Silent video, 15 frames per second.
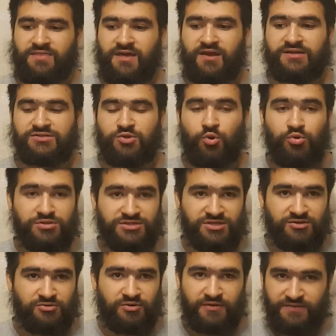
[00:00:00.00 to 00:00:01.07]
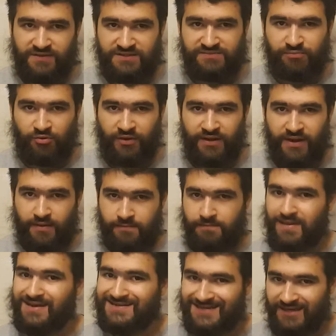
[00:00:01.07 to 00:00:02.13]
there's also, at this point, a
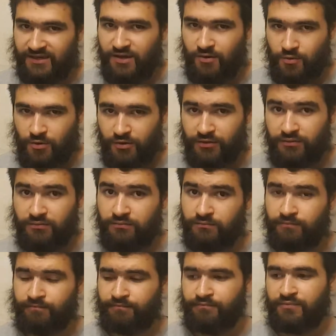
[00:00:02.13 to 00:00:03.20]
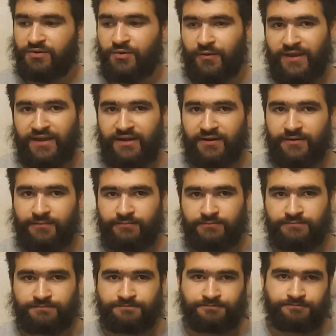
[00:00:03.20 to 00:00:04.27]
meeting go on between
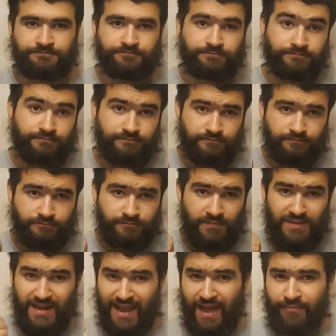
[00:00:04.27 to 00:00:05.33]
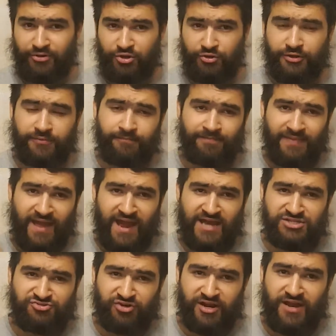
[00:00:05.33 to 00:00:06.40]
Abaddon,
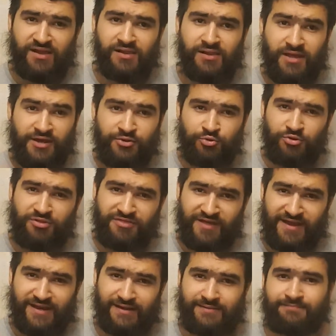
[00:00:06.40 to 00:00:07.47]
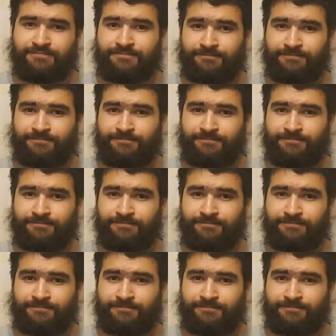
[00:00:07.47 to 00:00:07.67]
Azrael, and Ulthane.